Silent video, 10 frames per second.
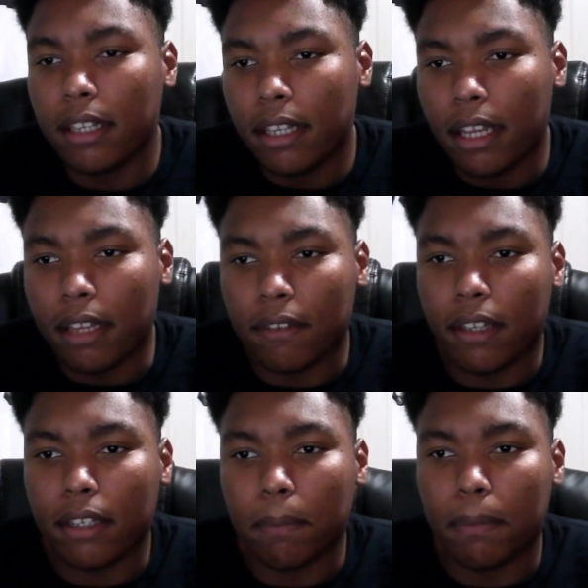as the
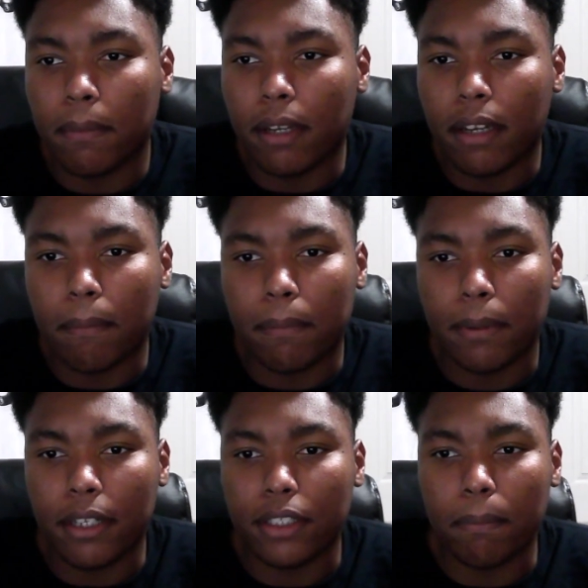under
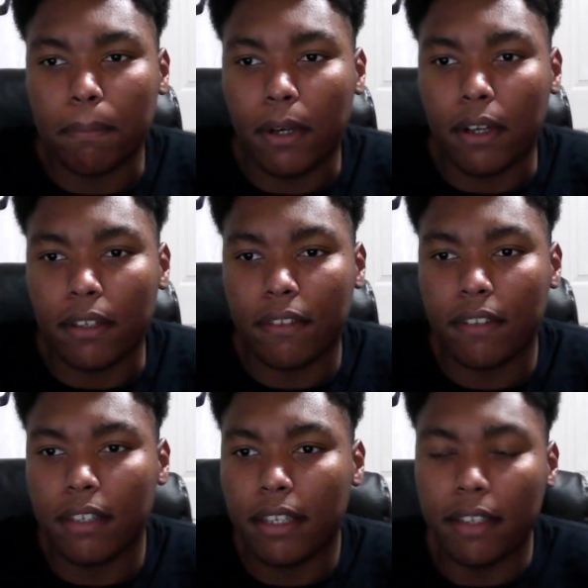pressure boss
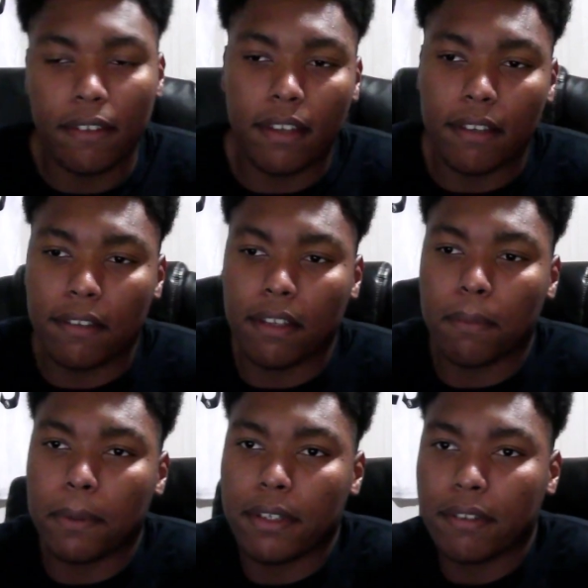insists his
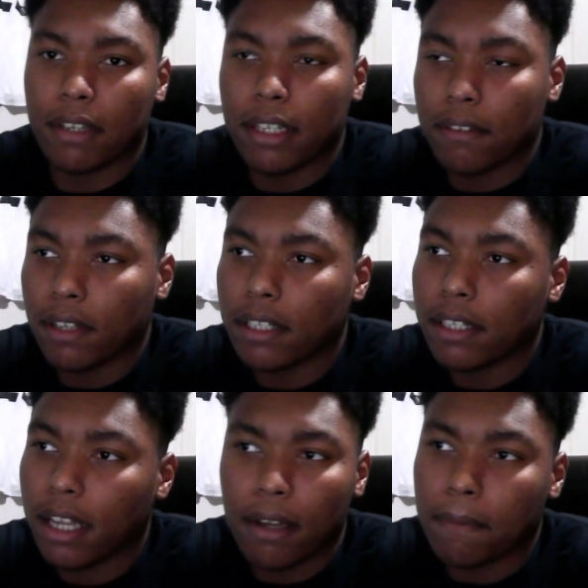players let each other
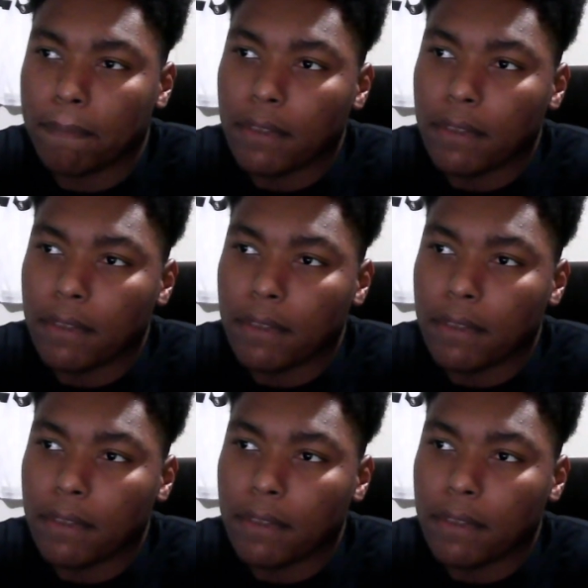down.